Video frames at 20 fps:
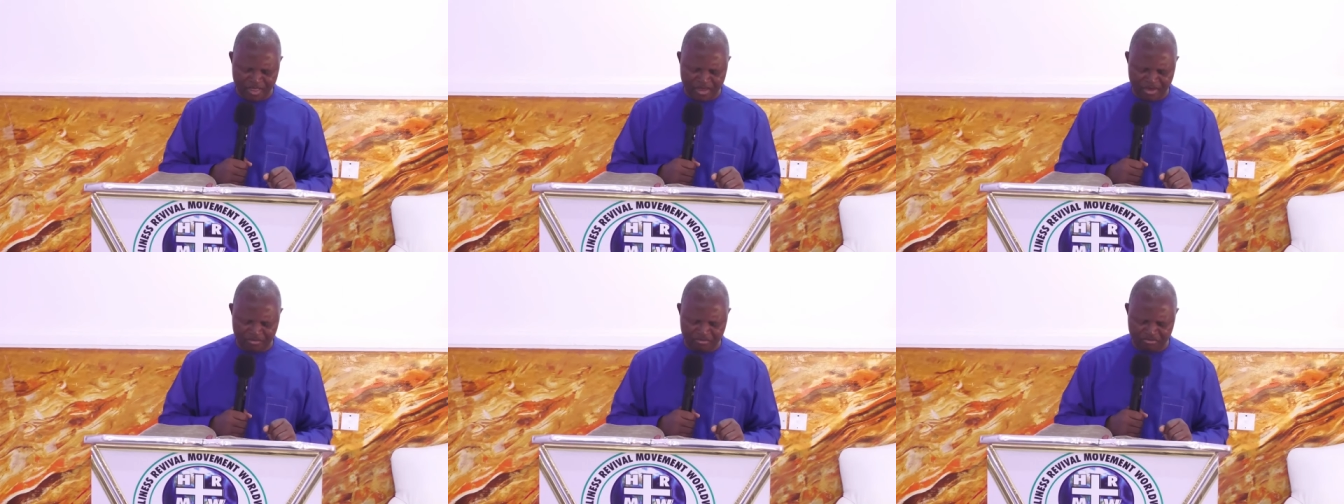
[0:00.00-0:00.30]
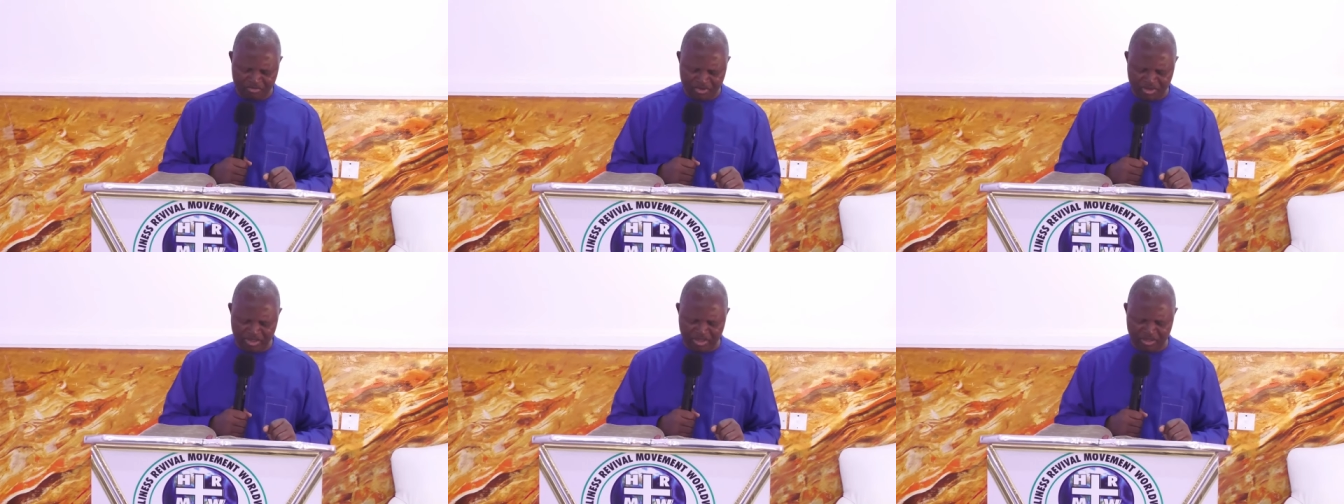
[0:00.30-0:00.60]

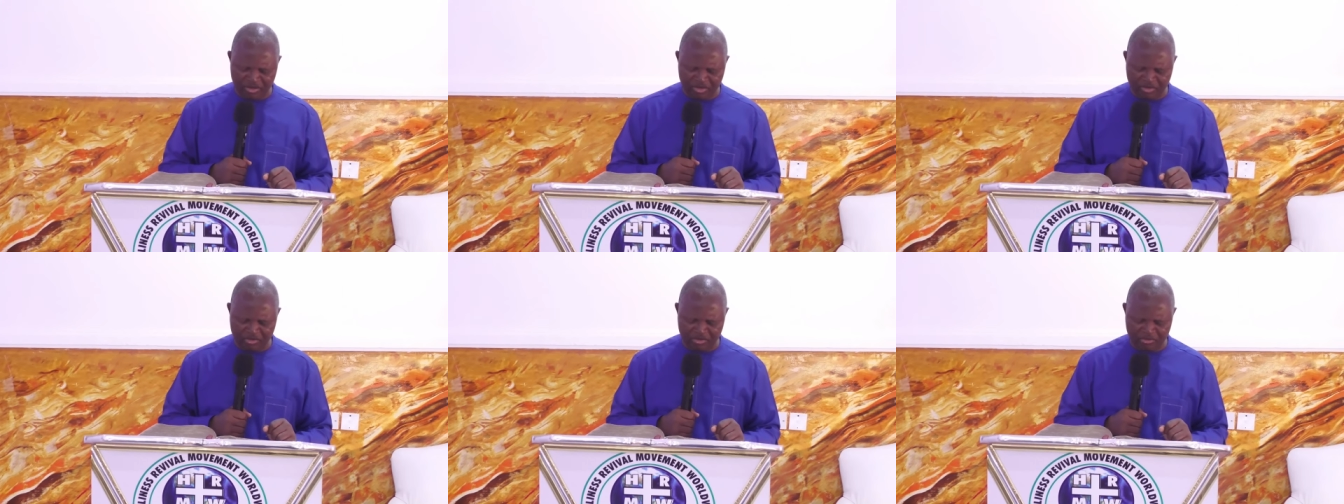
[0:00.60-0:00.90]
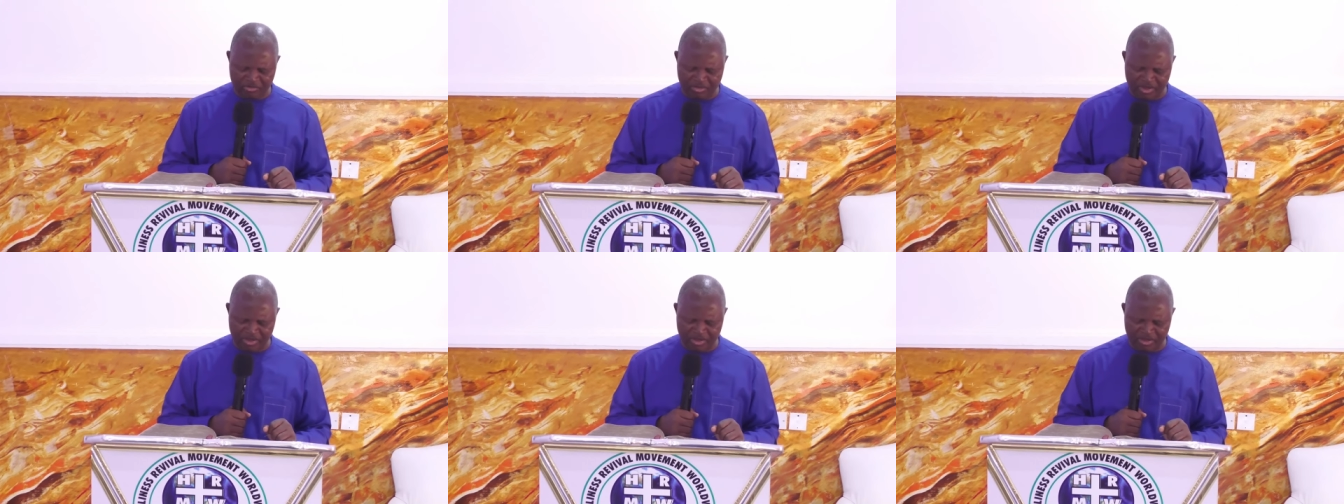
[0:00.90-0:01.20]
bring it unto
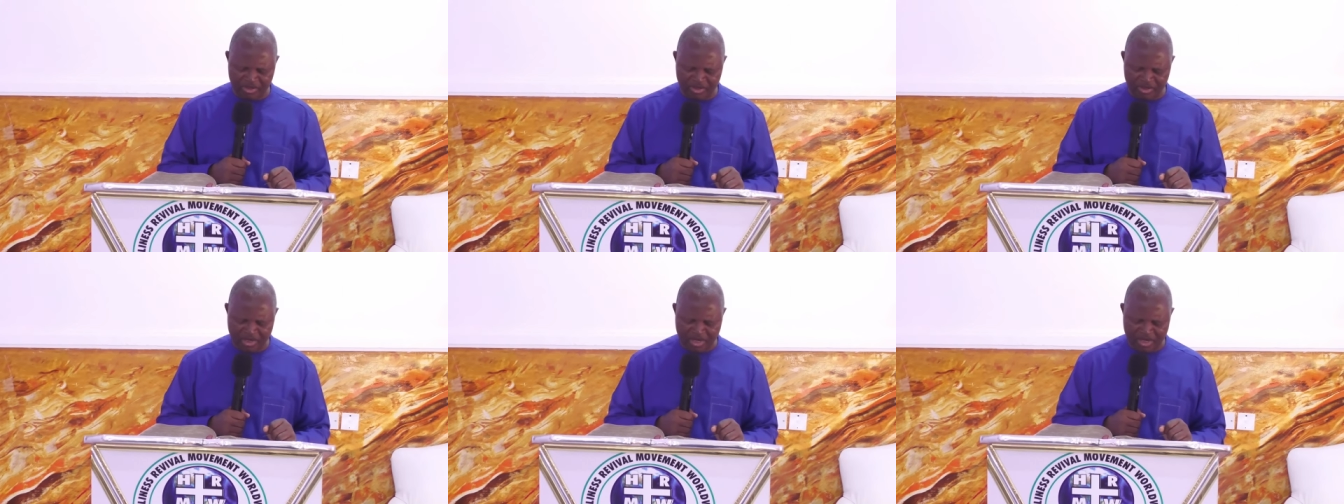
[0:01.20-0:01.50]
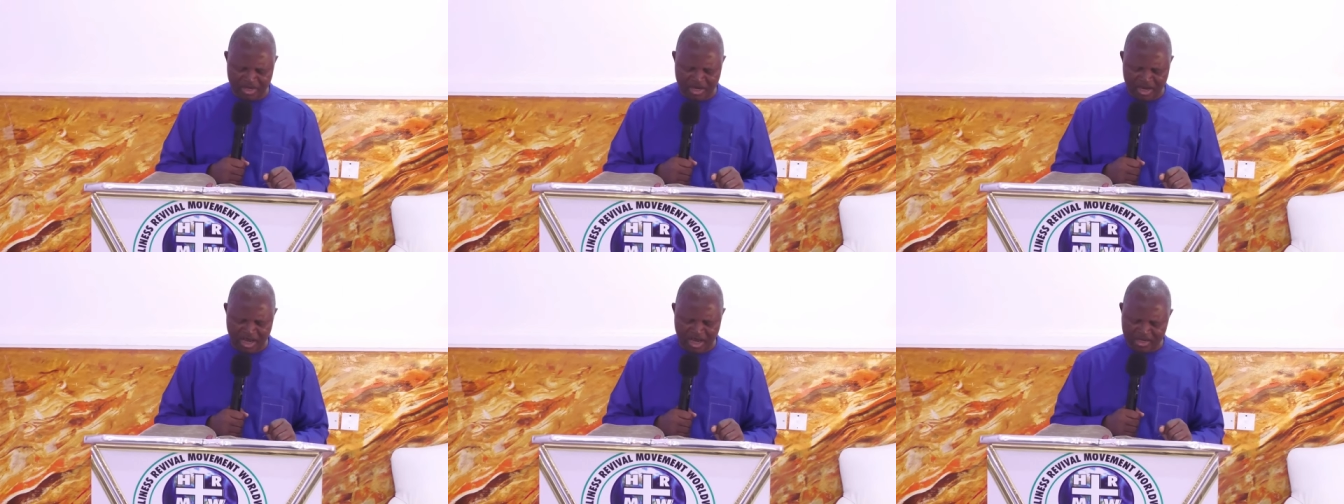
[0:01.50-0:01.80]
me,
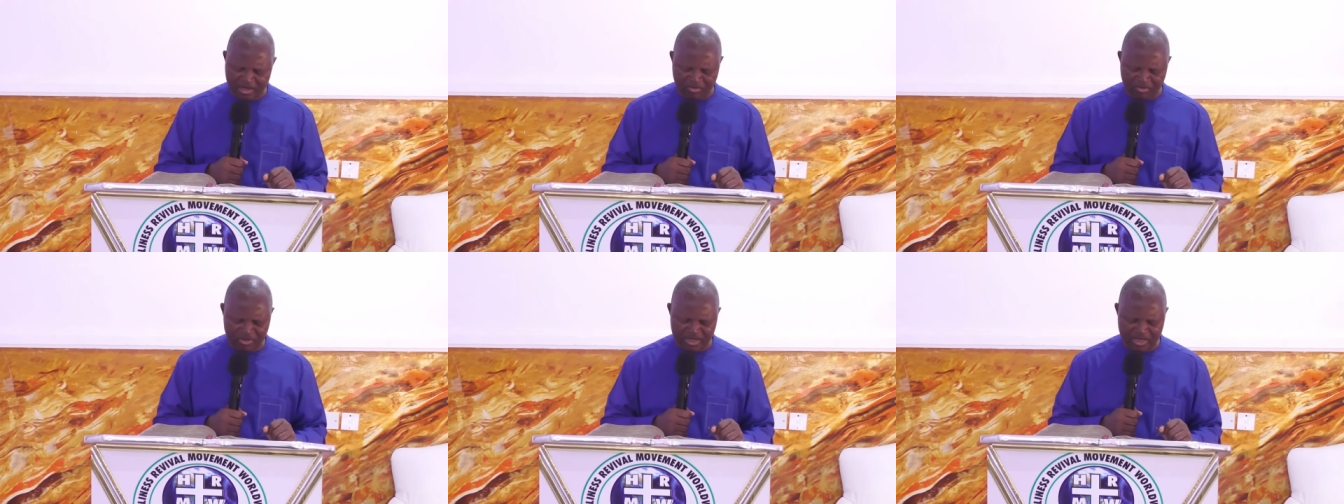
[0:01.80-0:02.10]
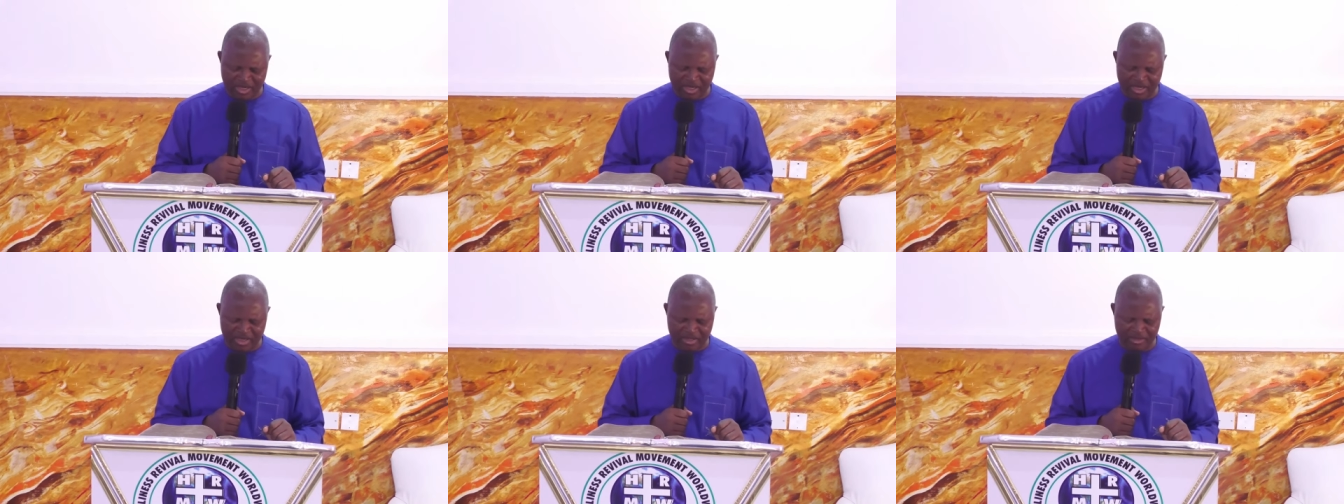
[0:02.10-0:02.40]
and I will hear
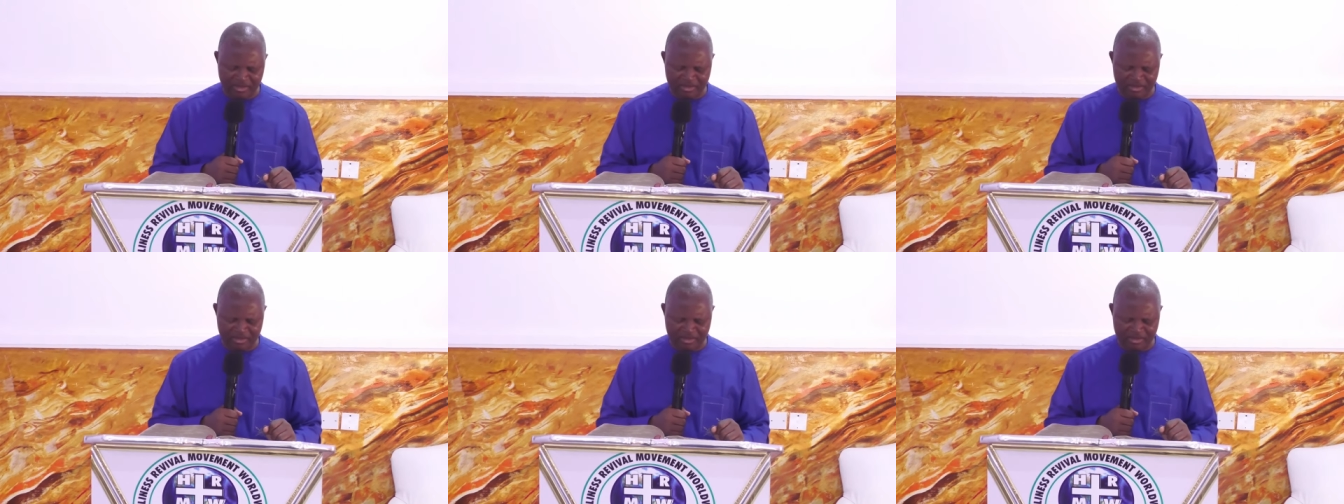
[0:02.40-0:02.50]
it.